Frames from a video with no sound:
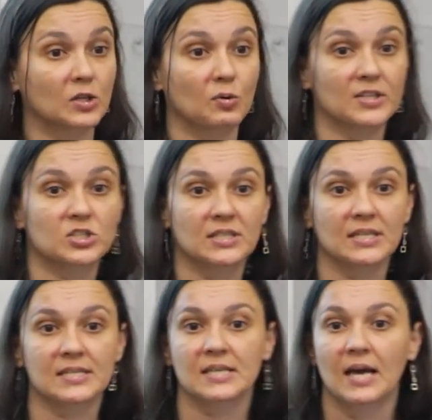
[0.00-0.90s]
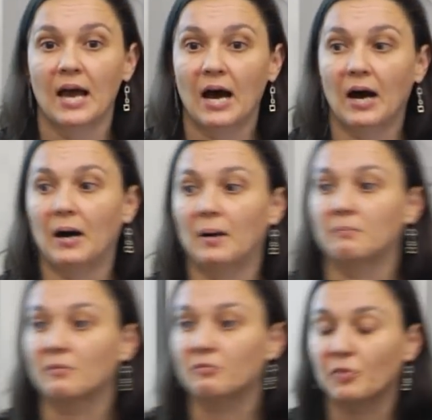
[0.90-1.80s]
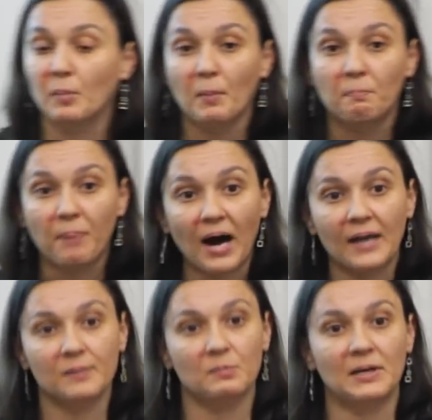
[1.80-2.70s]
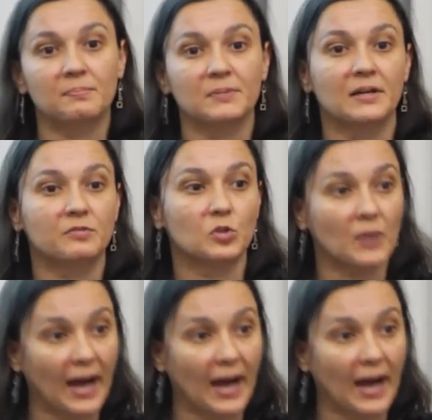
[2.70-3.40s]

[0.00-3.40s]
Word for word: The question is, from a bottom-up level,